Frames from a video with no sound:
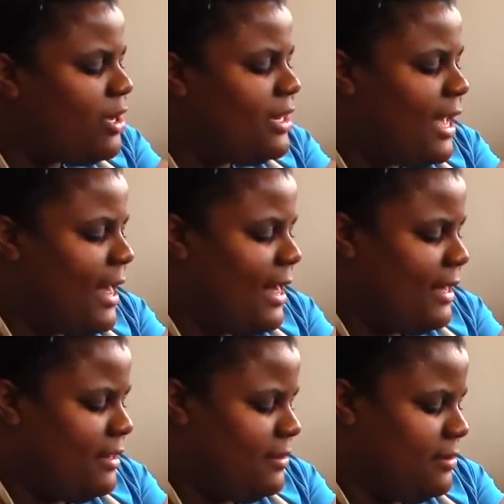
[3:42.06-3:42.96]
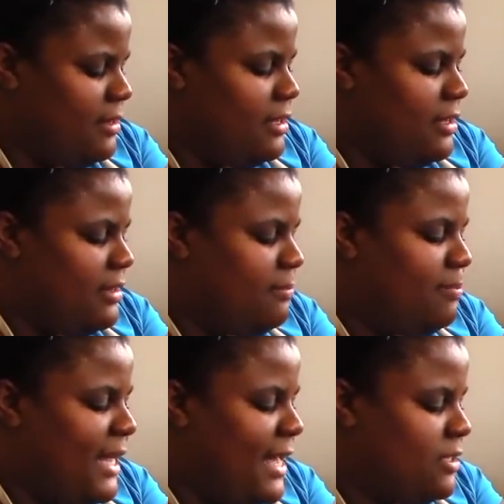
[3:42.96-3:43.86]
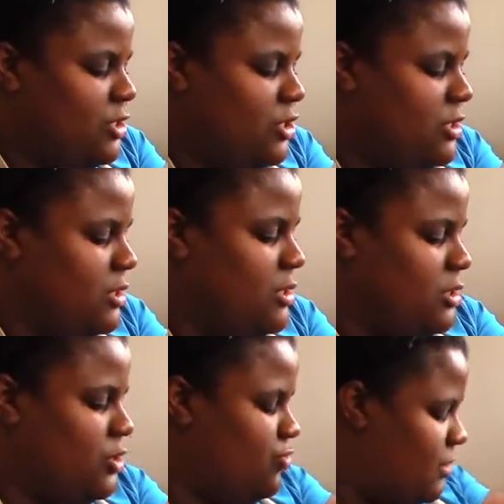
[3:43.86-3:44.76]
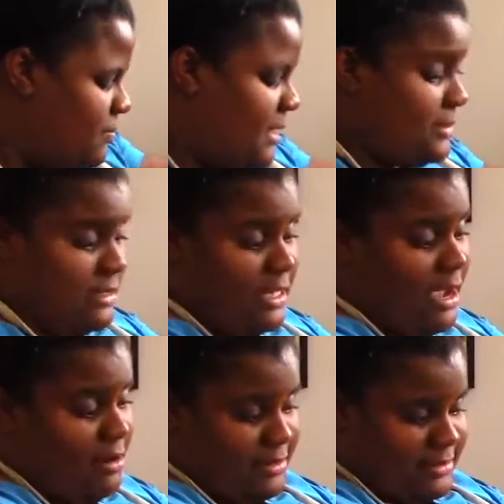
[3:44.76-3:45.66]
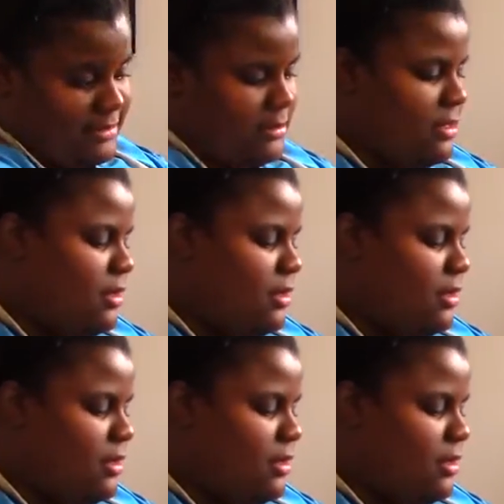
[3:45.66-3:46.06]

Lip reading: going to add the blanched string beans and carrots.